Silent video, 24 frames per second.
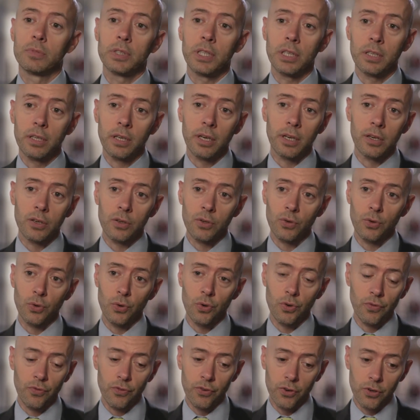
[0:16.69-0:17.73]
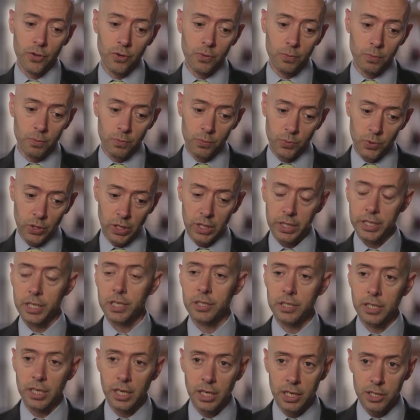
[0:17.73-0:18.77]
that can occur from clear
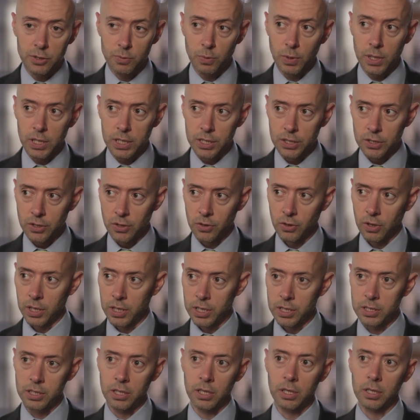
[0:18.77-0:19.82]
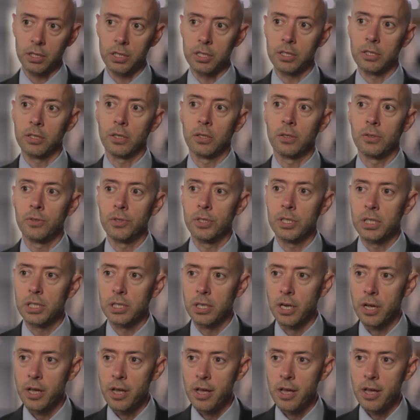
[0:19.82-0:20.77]
cell as well as non-clear cell histologies.